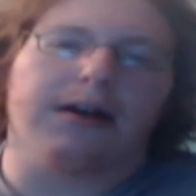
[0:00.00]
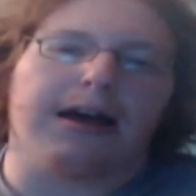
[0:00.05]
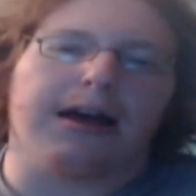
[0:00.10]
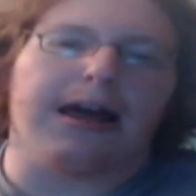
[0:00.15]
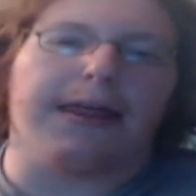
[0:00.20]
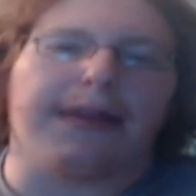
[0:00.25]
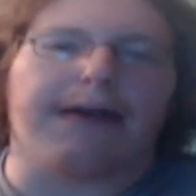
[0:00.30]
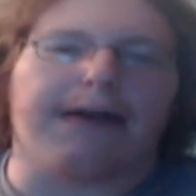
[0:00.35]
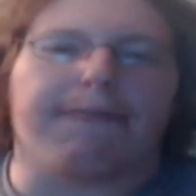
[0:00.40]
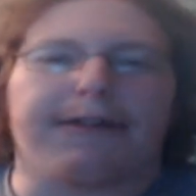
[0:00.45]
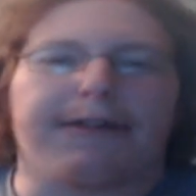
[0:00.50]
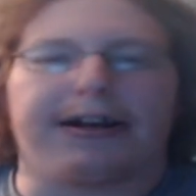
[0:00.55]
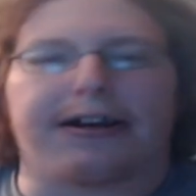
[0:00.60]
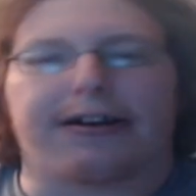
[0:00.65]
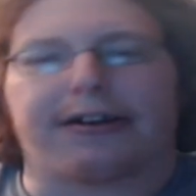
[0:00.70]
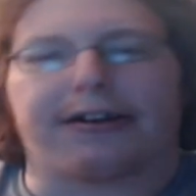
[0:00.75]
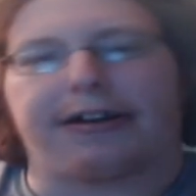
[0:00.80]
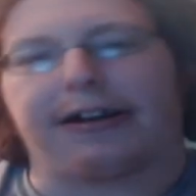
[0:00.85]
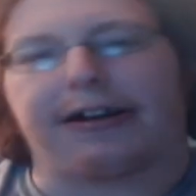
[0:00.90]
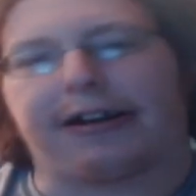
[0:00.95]
and then we
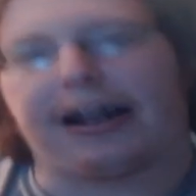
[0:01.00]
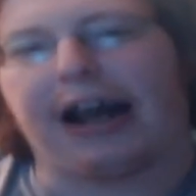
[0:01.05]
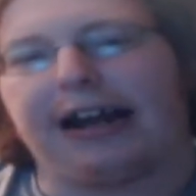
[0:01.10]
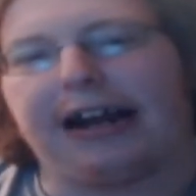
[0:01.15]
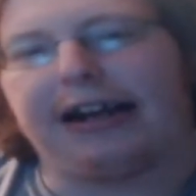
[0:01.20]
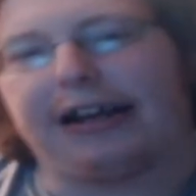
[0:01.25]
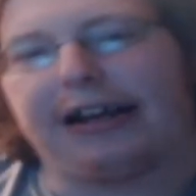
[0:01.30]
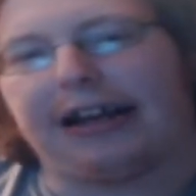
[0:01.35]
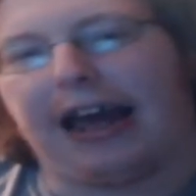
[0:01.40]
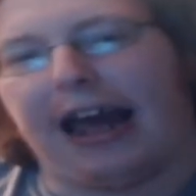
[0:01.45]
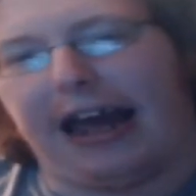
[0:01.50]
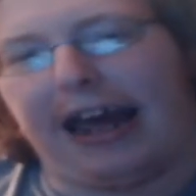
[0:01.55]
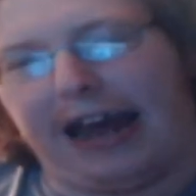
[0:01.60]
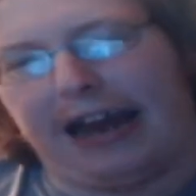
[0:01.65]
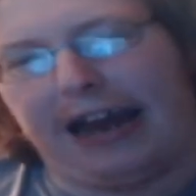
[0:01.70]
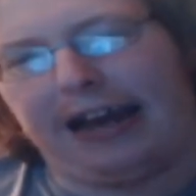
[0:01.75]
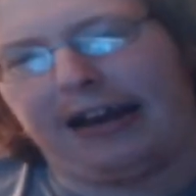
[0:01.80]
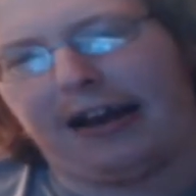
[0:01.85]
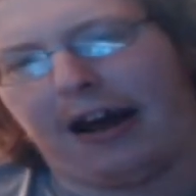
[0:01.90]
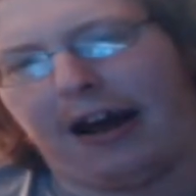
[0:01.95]
just decided to
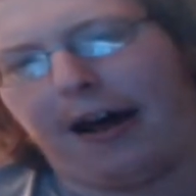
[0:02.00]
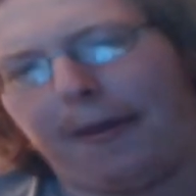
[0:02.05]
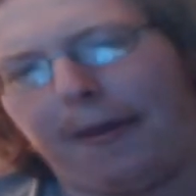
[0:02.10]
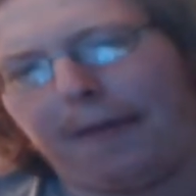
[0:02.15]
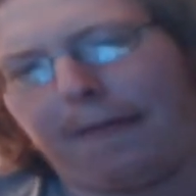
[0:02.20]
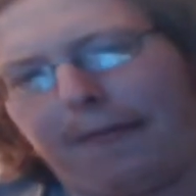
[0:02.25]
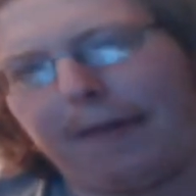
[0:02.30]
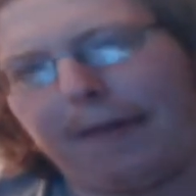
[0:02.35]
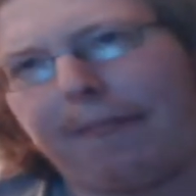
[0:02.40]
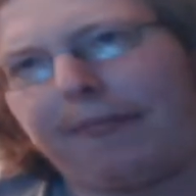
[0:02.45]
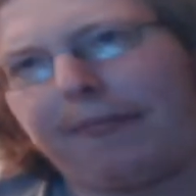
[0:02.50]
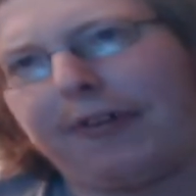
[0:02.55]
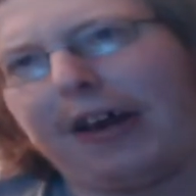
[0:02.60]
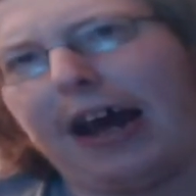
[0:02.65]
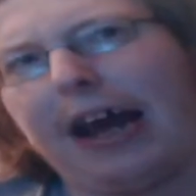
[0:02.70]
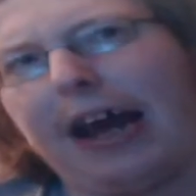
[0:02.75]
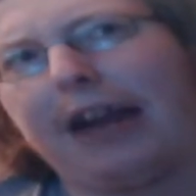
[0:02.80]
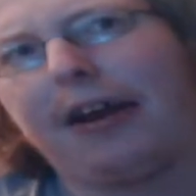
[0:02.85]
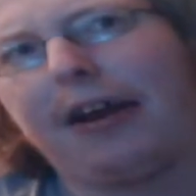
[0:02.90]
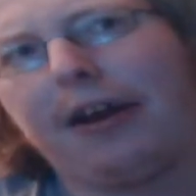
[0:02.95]
end on the flip
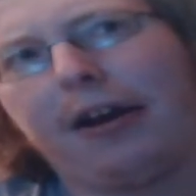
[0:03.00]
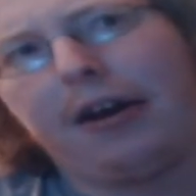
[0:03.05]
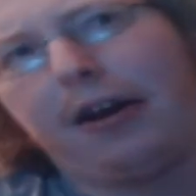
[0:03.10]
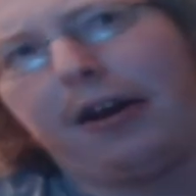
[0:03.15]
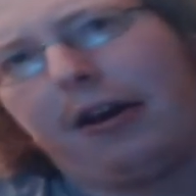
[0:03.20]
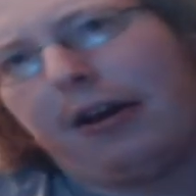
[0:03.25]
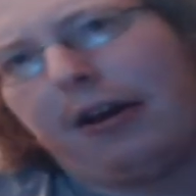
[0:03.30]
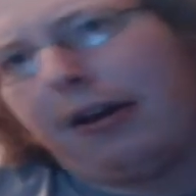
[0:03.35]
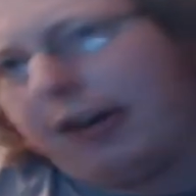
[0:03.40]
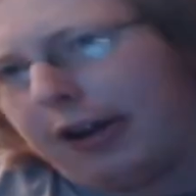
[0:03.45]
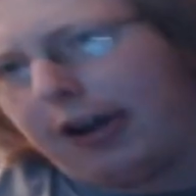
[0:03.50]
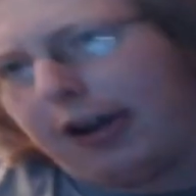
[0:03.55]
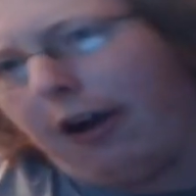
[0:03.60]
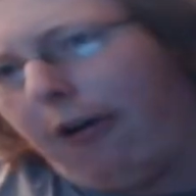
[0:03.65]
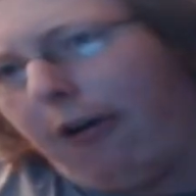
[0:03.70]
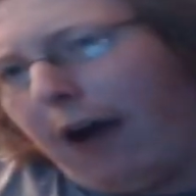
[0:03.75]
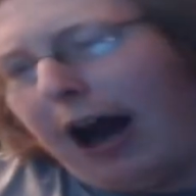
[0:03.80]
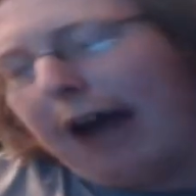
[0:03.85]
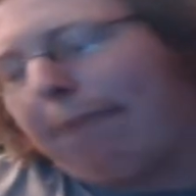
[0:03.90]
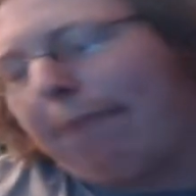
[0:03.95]
side. So
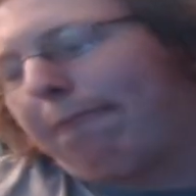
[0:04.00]
I